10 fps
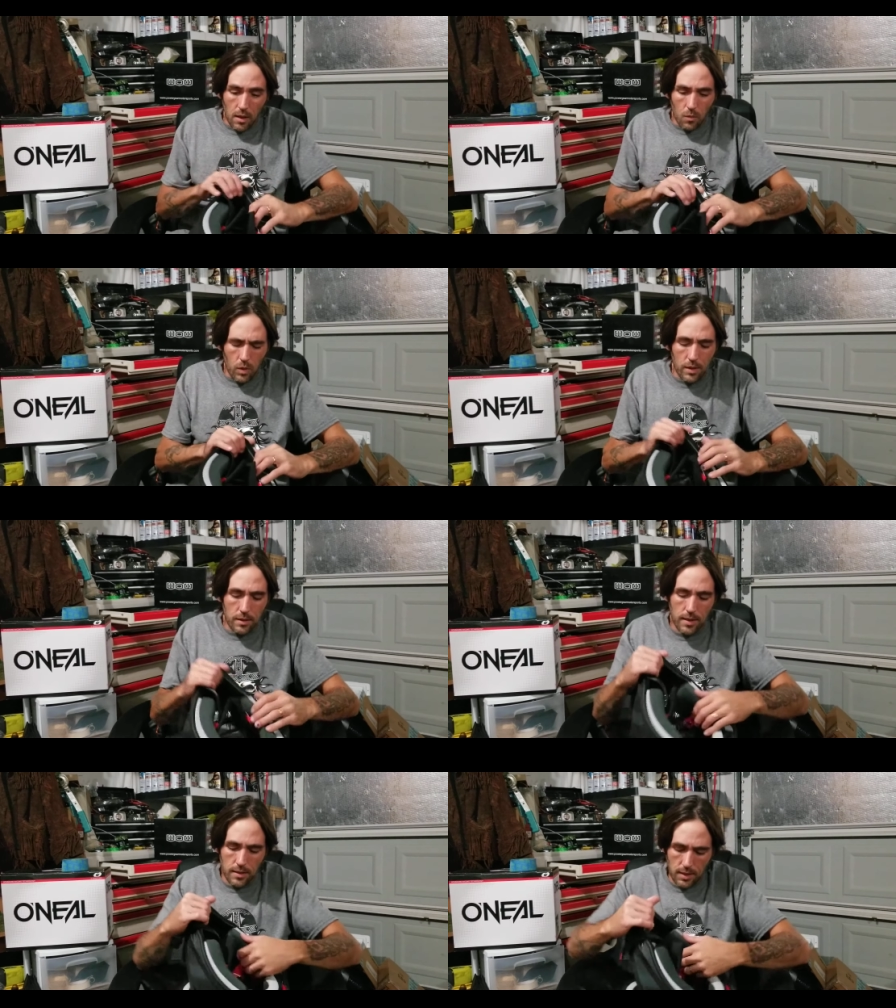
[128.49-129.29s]
One of the
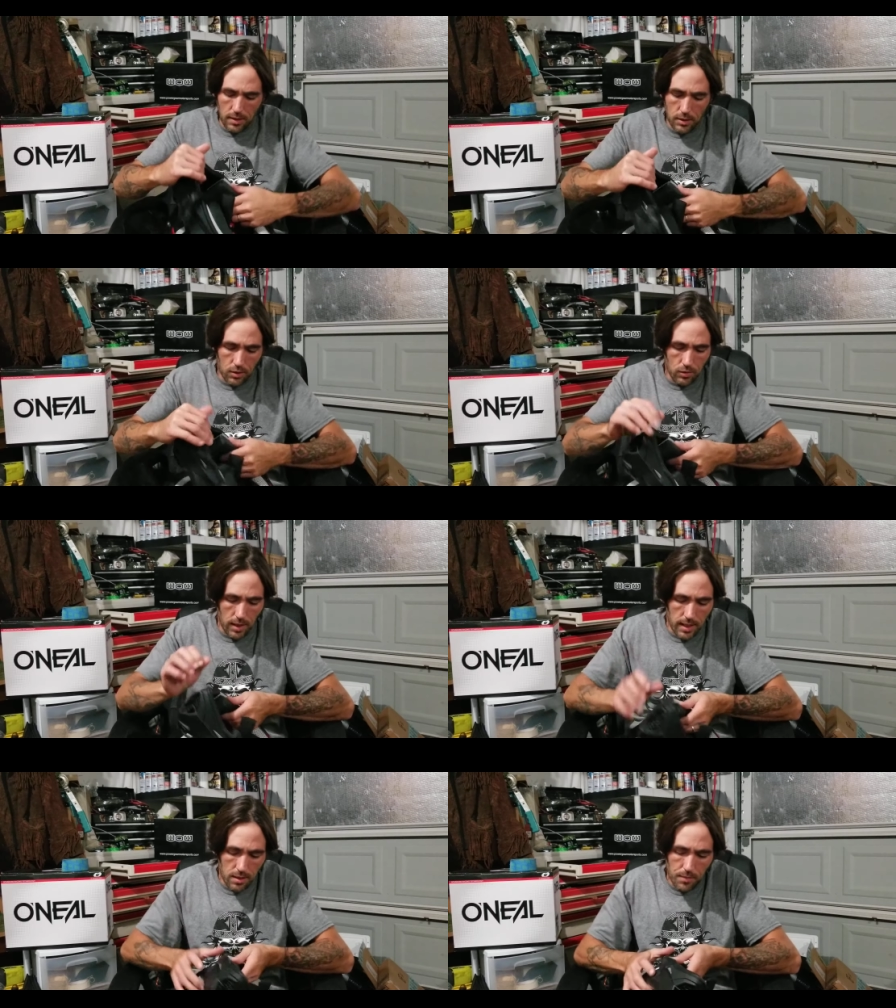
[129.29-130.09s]
things I do
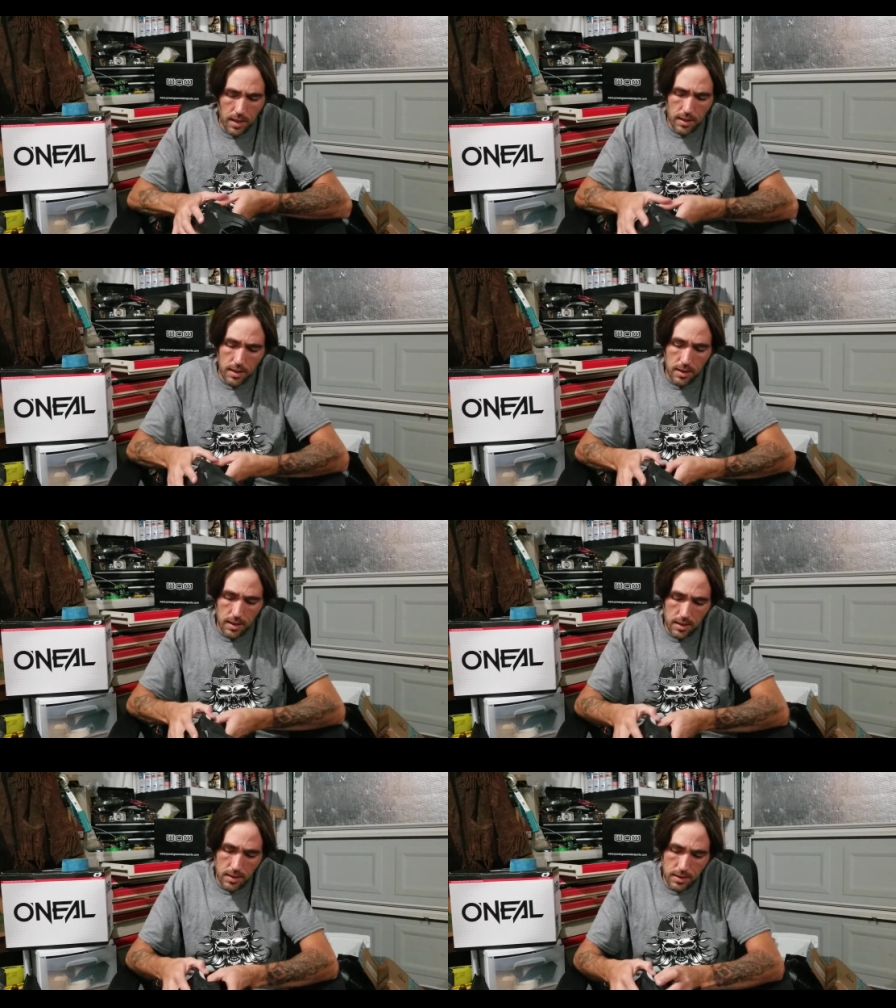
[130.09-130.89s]
like about it
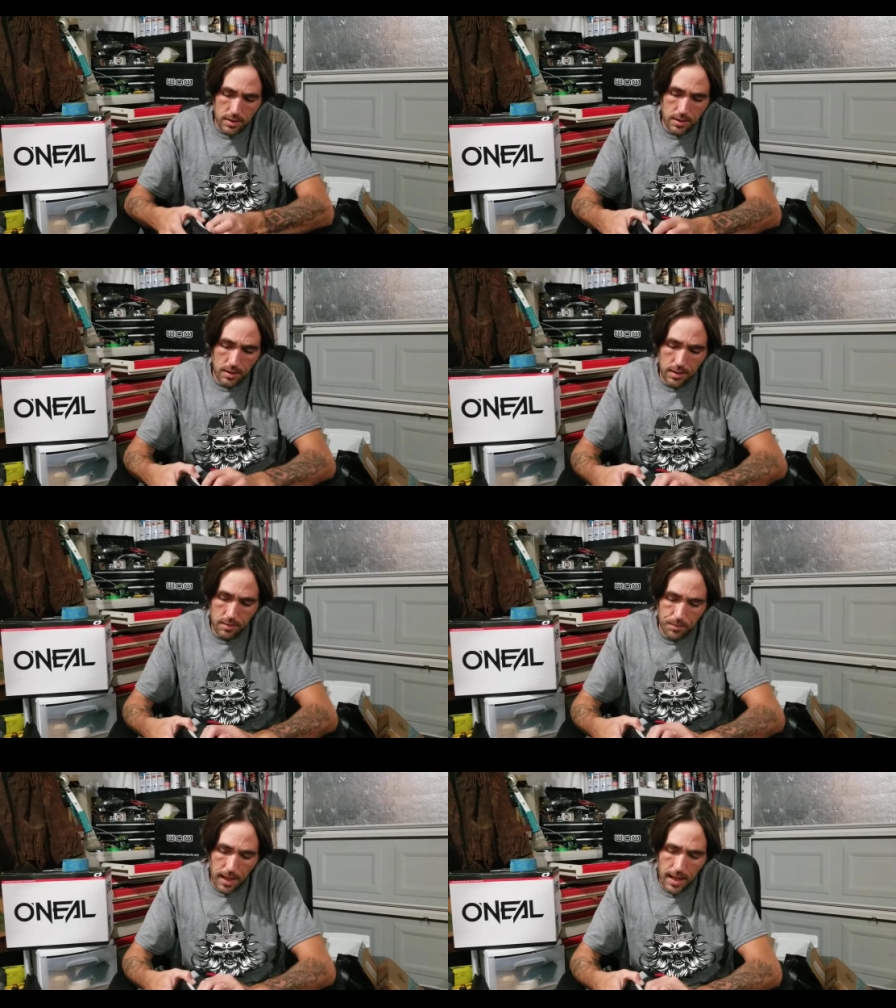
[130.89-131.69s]
is the
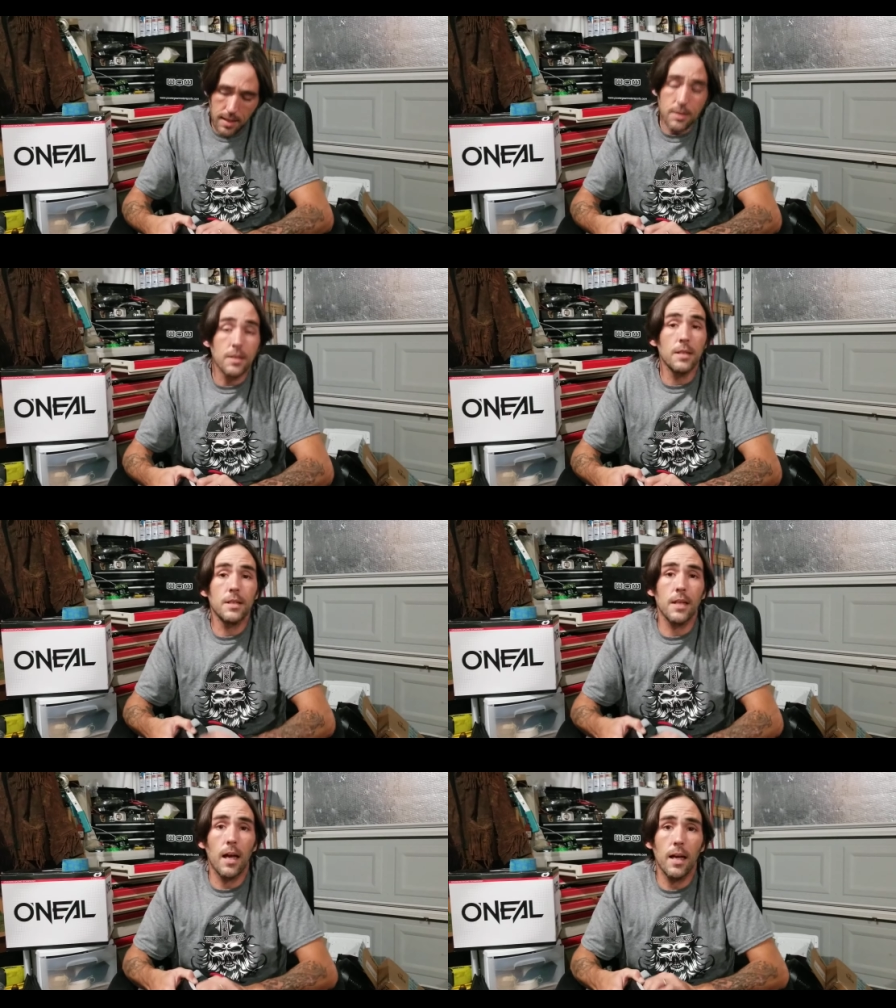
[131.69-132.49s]
pads
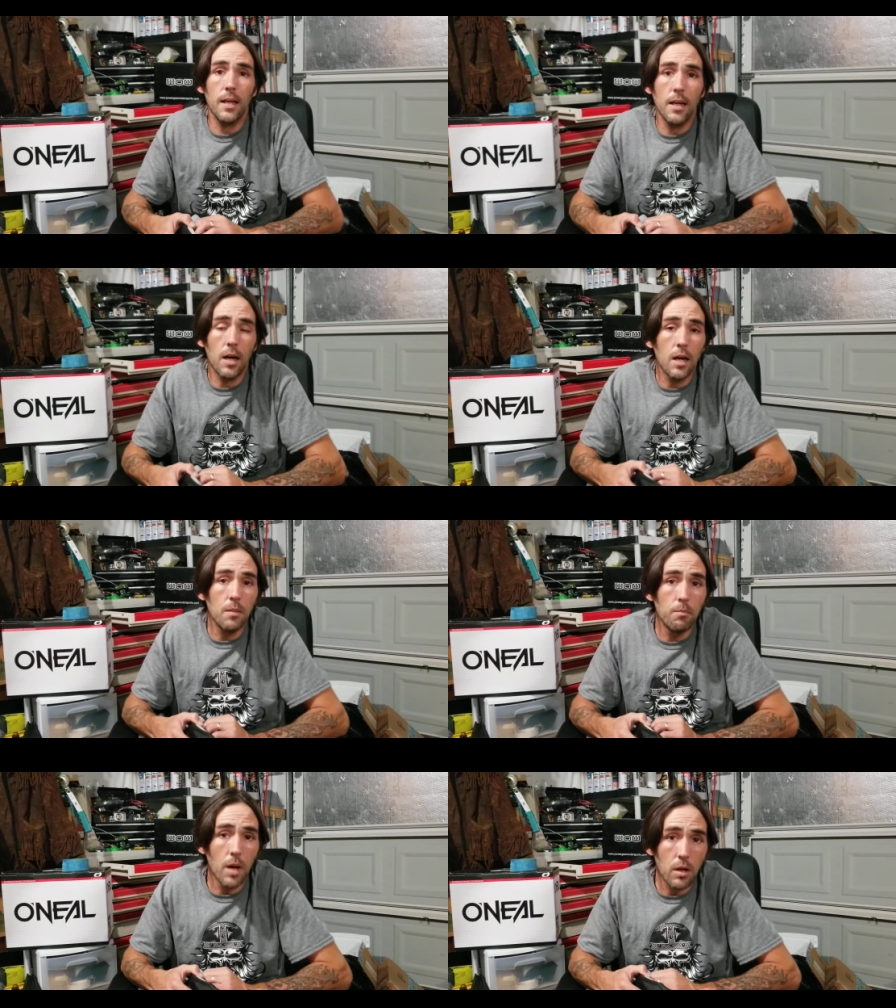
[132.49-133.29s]
inside
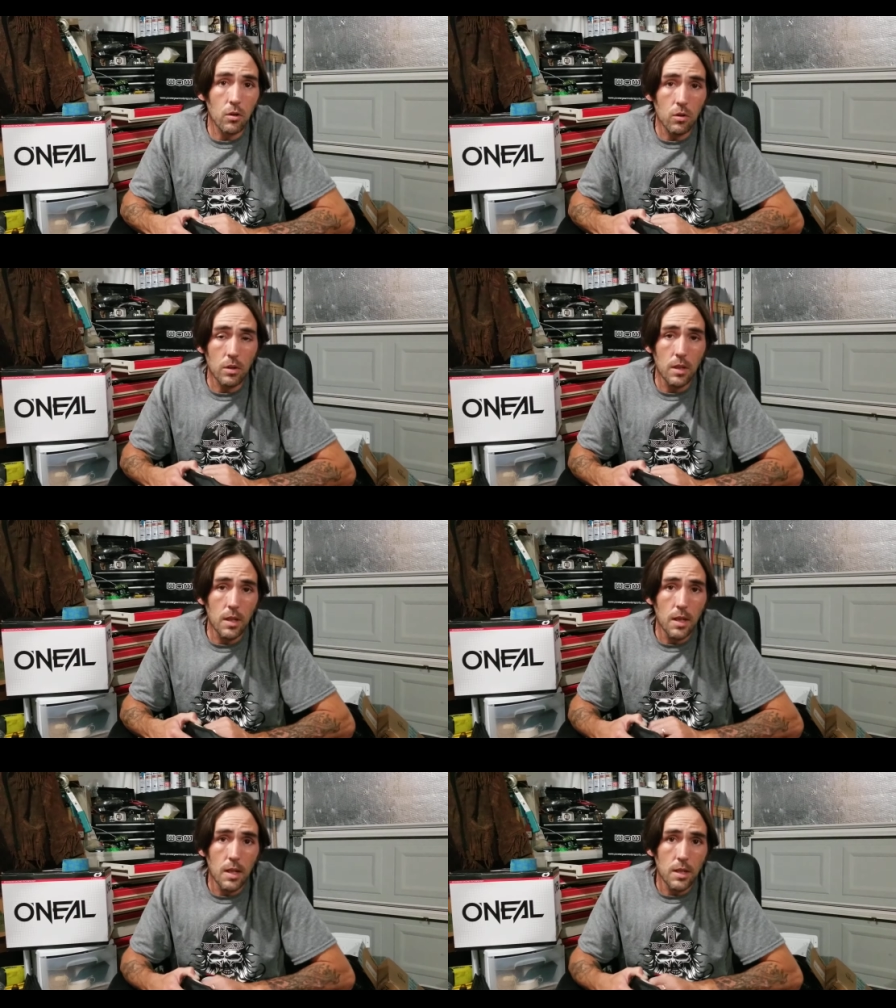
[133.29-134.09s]
unbuckle,
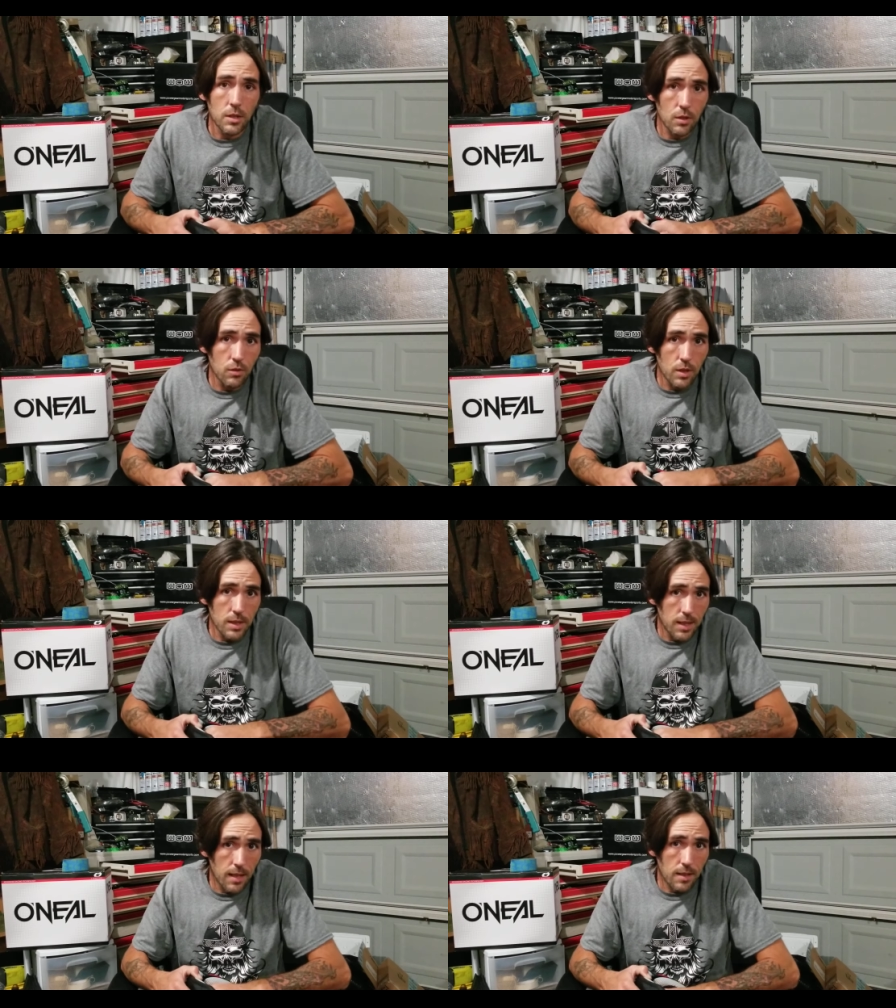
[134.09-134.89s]
so you could
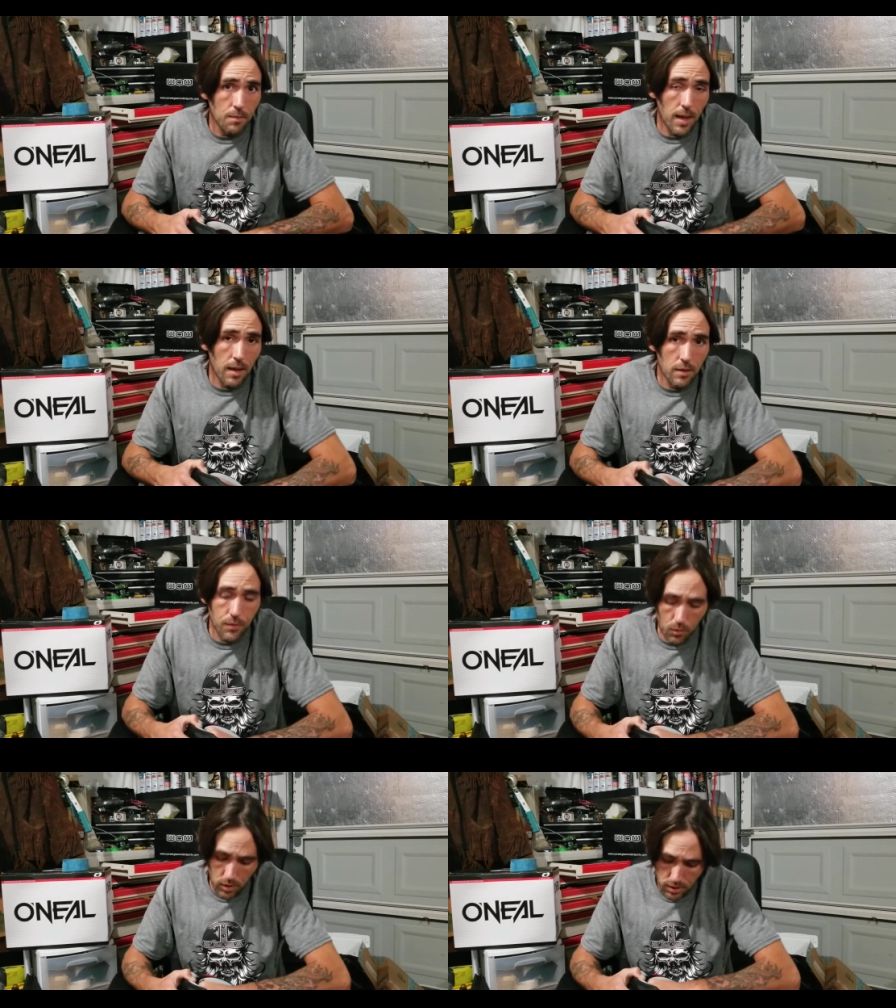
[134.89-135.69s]
take them out if
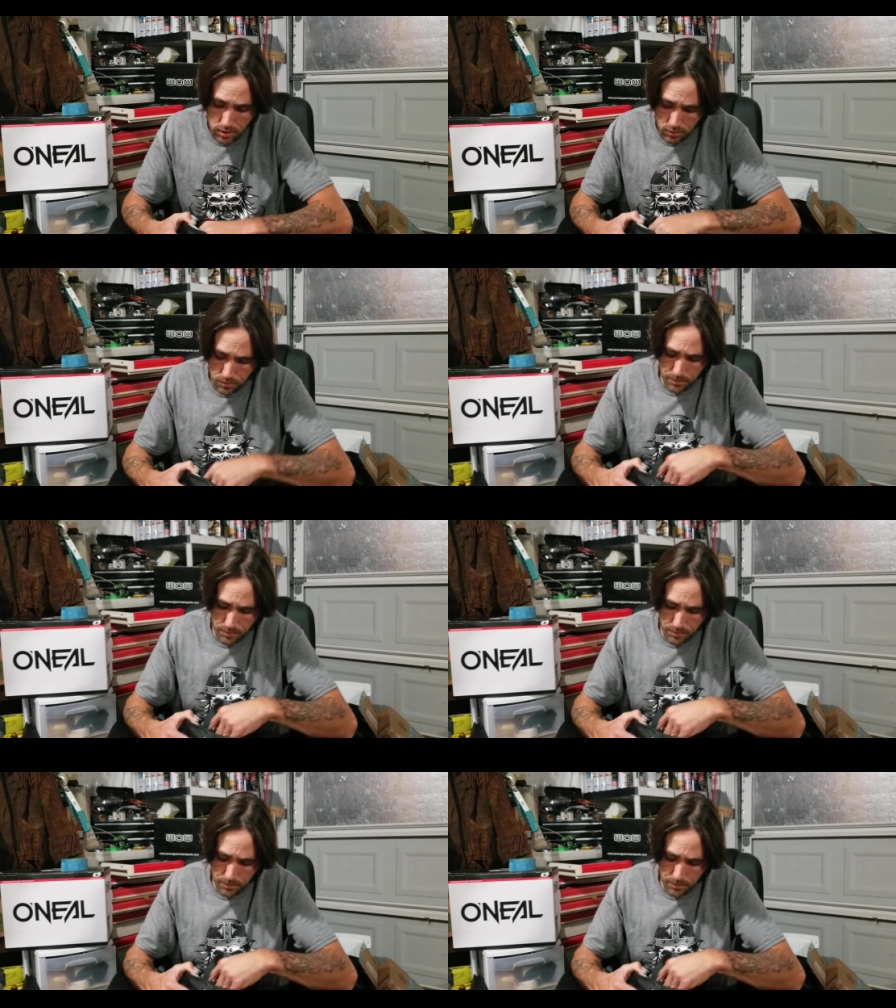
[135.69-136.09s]
you want to.